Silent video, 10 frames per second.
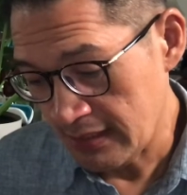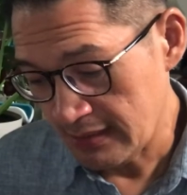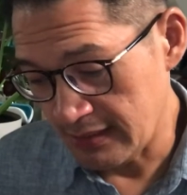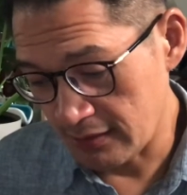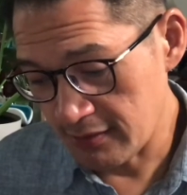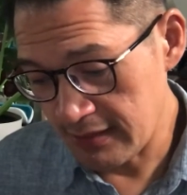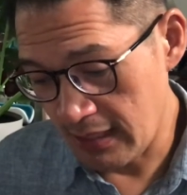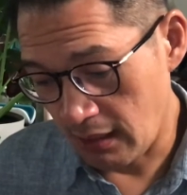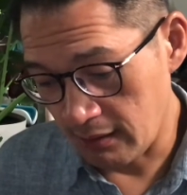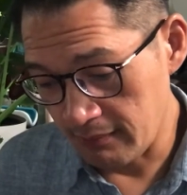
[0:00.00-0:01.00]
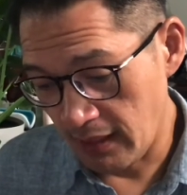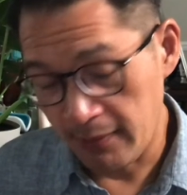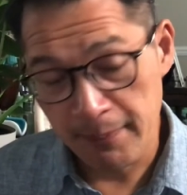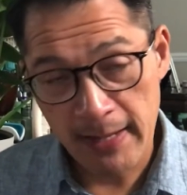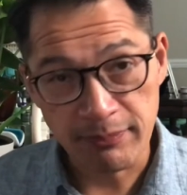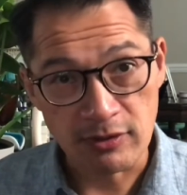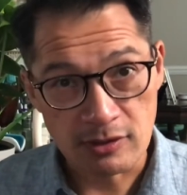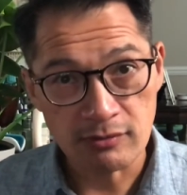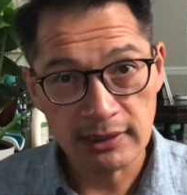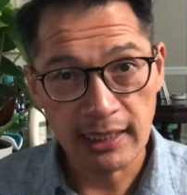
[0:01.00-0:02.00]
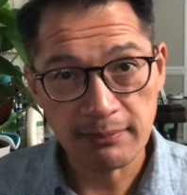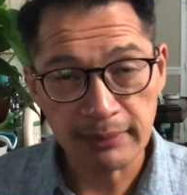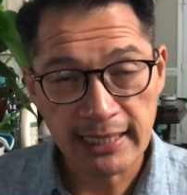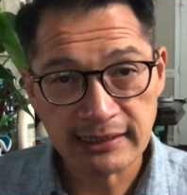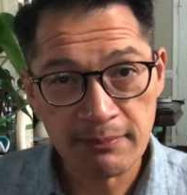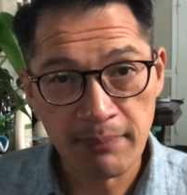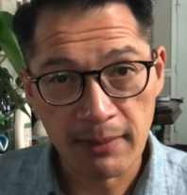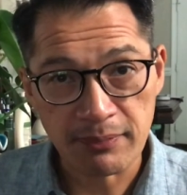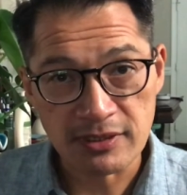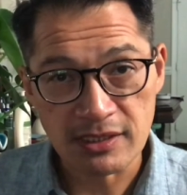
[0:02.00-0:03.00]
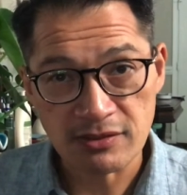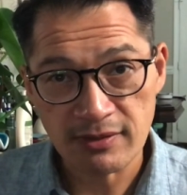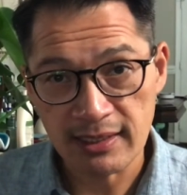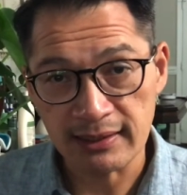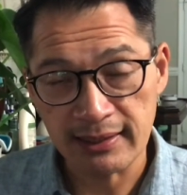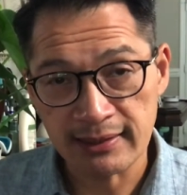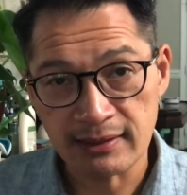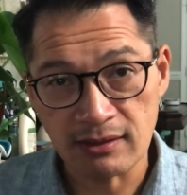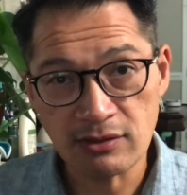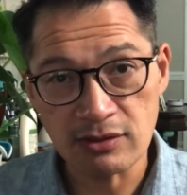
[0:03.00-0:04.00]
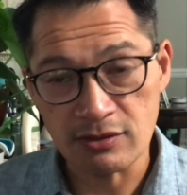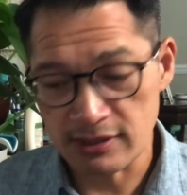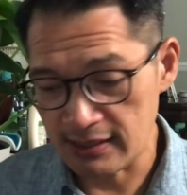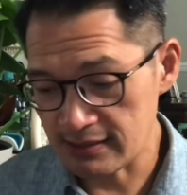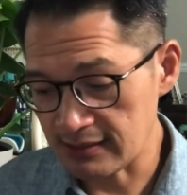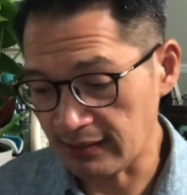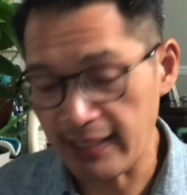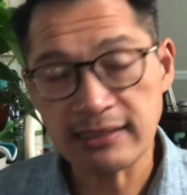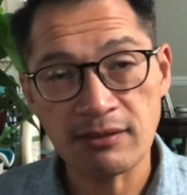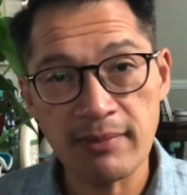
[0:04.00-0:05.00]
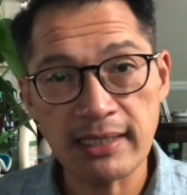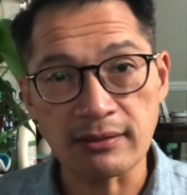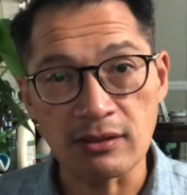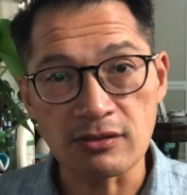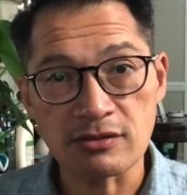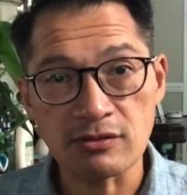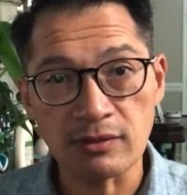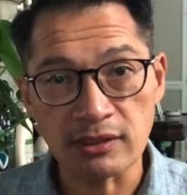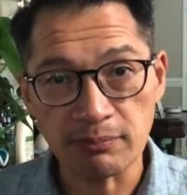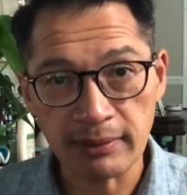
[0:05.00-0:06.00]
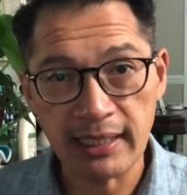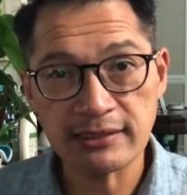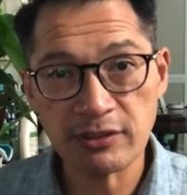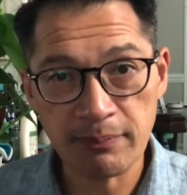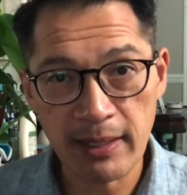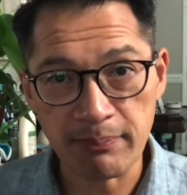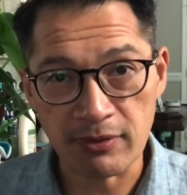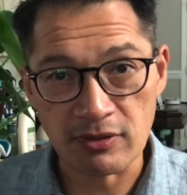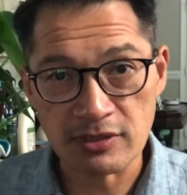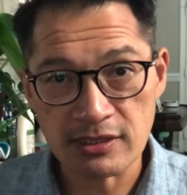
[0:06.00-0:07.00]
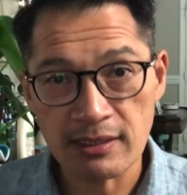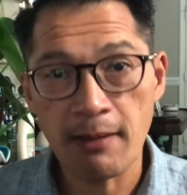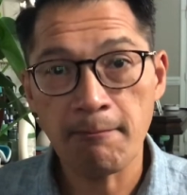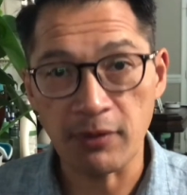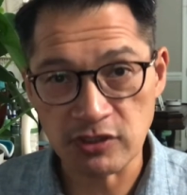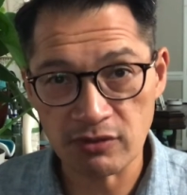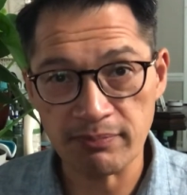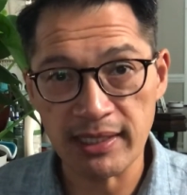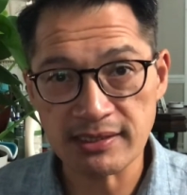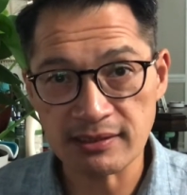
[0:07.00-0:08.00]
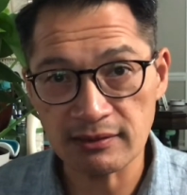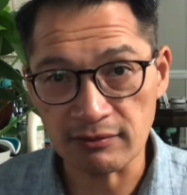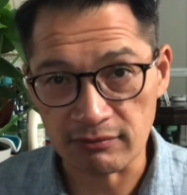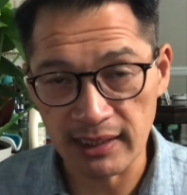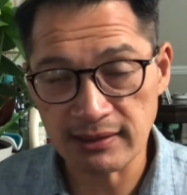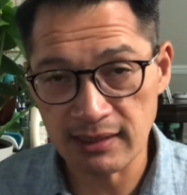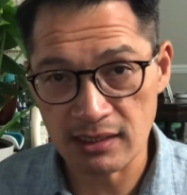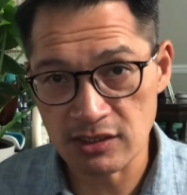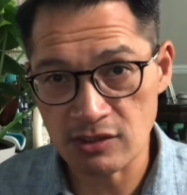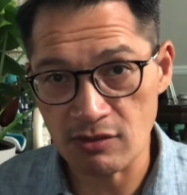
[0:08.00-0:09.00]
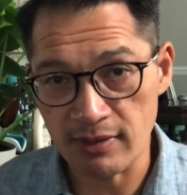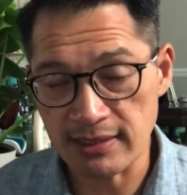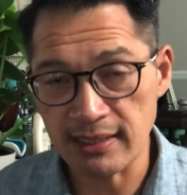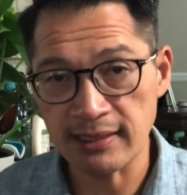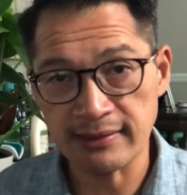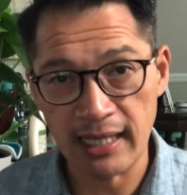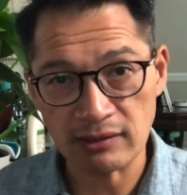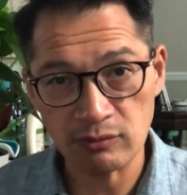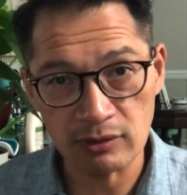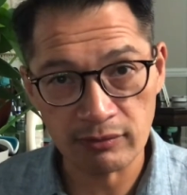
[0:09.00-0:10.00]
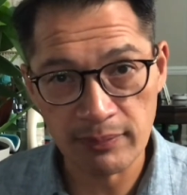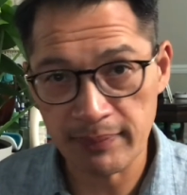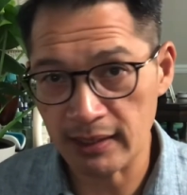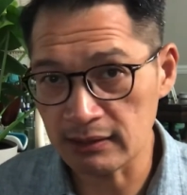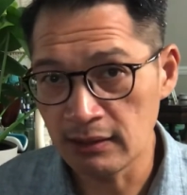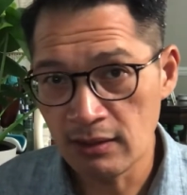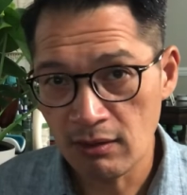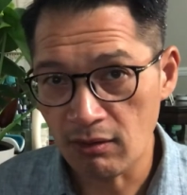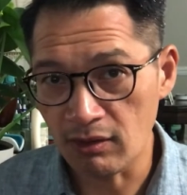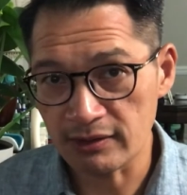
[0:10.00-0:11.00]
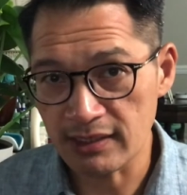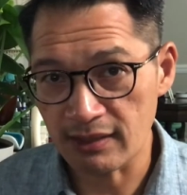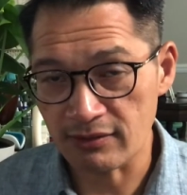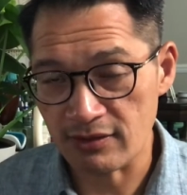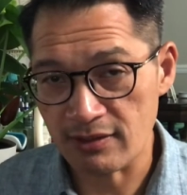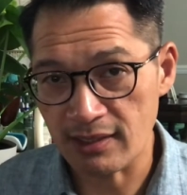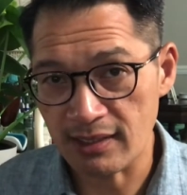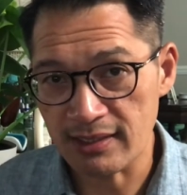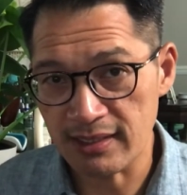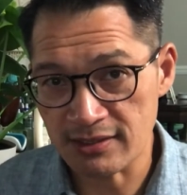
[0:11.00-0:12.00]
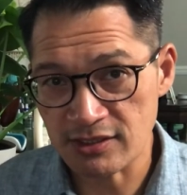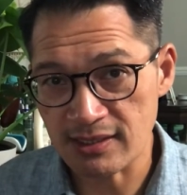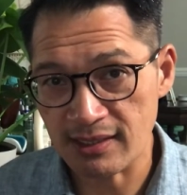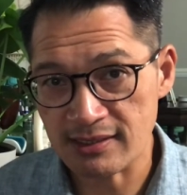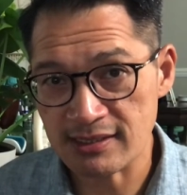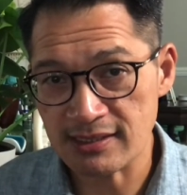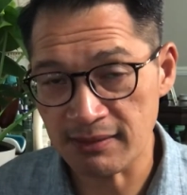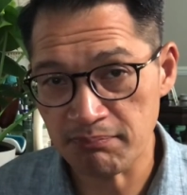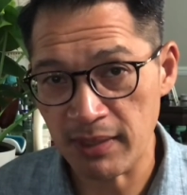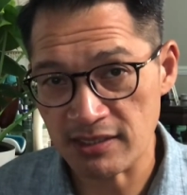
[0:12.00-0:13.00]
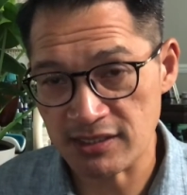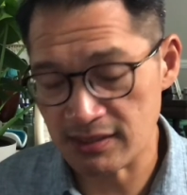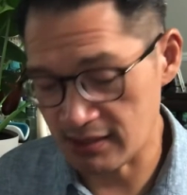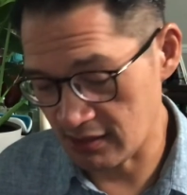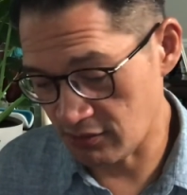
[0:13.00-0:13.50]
The other thing are peppers. We like planting peppers as well. And the good news is, like tomatoes, when you plant your peppers, put your basil right next to it, and that will repel all the other insects and pests as